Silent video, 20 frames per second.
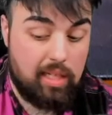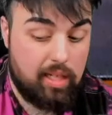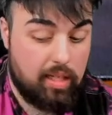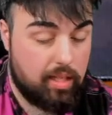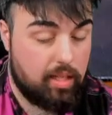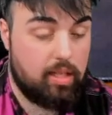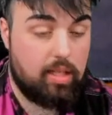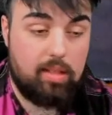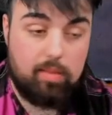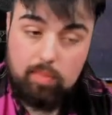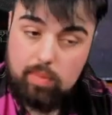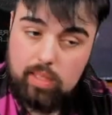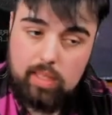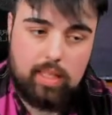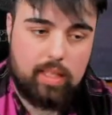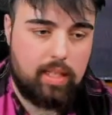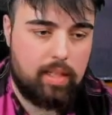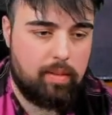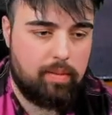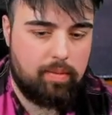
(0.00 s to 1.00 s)
you didn't
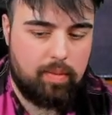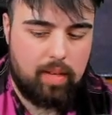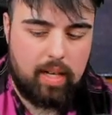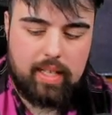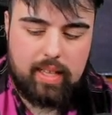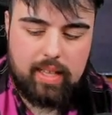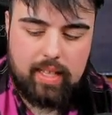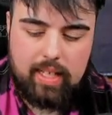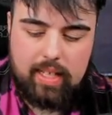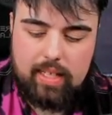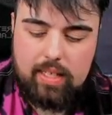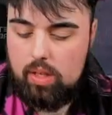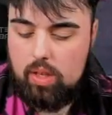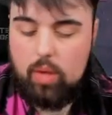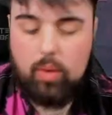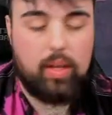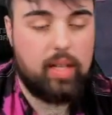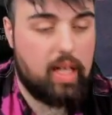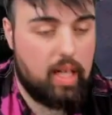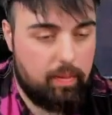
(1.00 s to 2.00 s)
really need to find these.
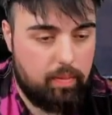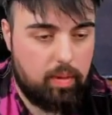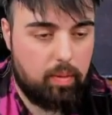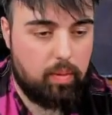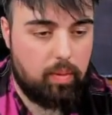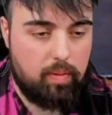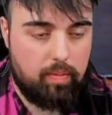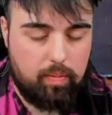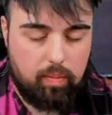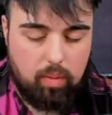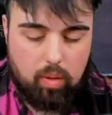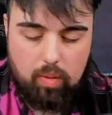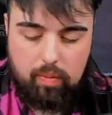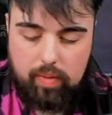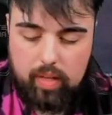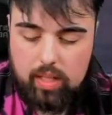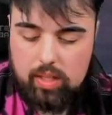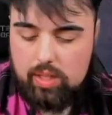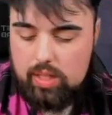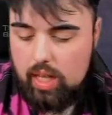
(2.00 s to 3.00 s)
You can definitely run four
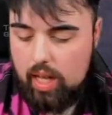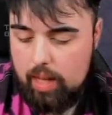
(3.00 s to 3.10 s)
of each.